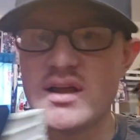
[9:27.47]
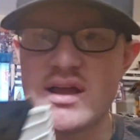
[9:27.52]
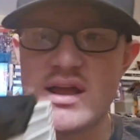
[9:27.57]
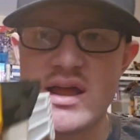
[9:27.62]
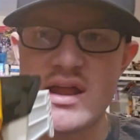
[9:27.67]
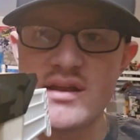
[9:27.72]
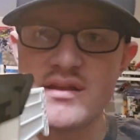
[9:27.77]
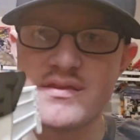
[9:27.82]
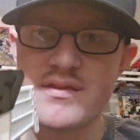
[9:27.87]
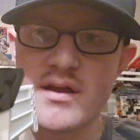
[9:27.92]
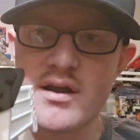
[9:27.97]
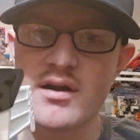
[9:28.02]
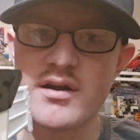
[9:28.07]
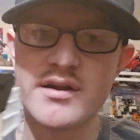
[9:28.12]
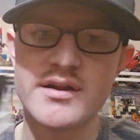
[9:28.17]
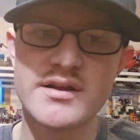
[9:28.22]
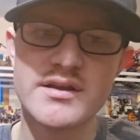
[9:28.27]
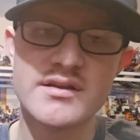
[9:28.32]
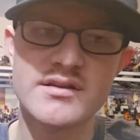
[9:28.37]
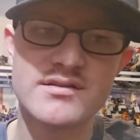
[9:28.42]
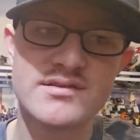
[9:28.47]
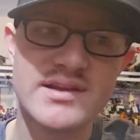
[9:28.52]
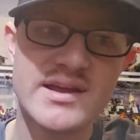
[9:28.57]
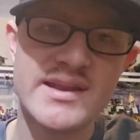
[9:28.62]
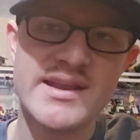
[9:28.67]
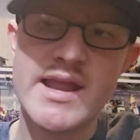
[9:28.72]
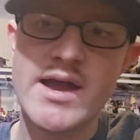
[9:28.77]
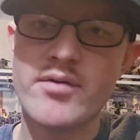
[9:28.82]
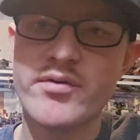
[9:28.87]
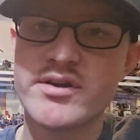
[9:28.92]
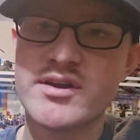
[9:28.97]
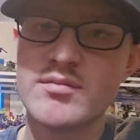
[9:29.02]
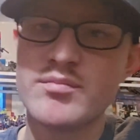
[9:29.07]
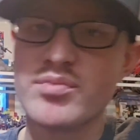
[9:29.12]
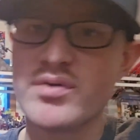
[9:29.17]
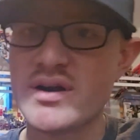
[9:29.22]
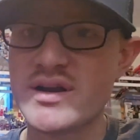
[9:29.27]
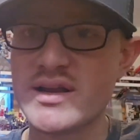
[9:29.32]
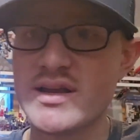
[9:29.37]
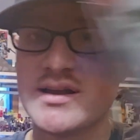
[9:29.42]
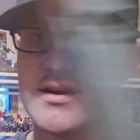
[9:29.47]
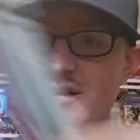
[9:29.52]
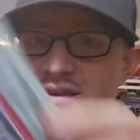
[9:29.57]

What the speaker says: and there he is. And now we can bring in